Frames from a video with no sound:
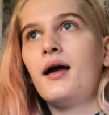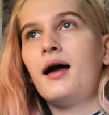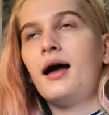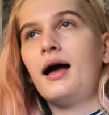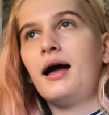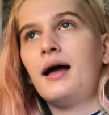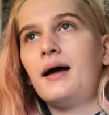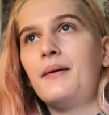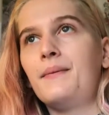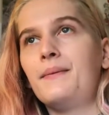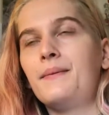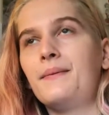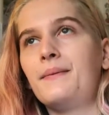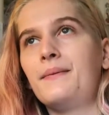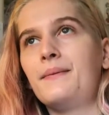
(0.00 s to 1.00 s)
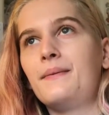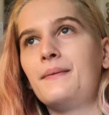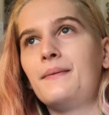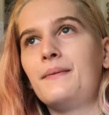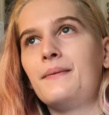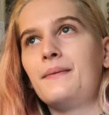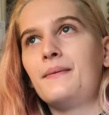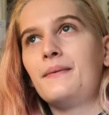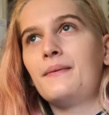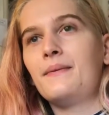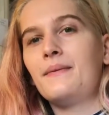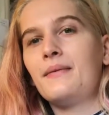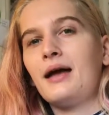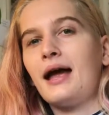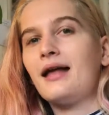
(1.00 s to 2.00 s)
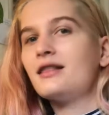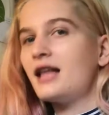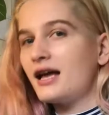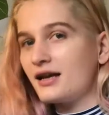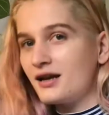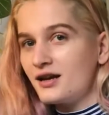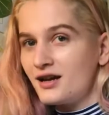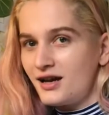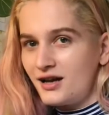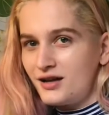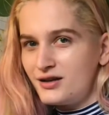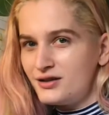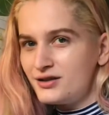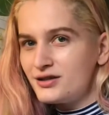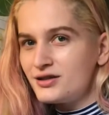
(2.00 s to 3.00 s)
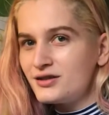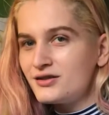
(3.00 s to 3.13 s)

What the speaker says: And like a cunt,